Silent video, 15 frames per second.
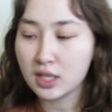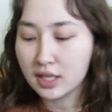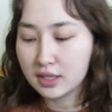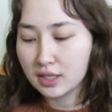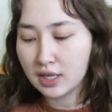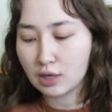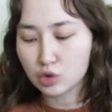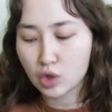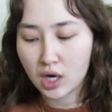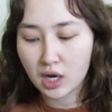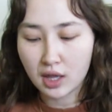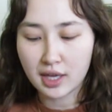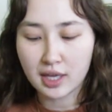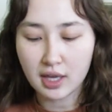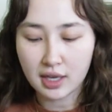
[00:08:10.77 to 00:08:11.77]
And then I was trying to
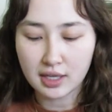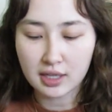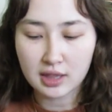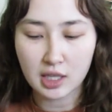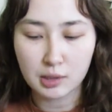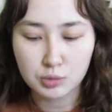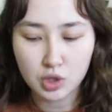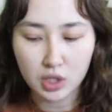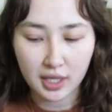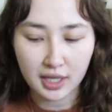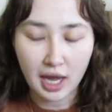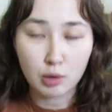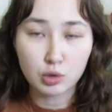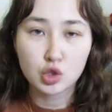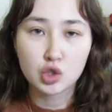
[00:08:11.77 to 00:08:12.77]
like get them to
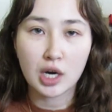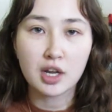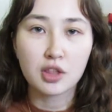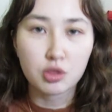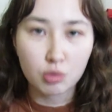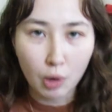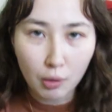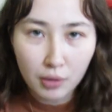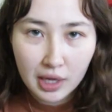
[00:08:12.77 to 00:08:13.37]
like, I was trying to throw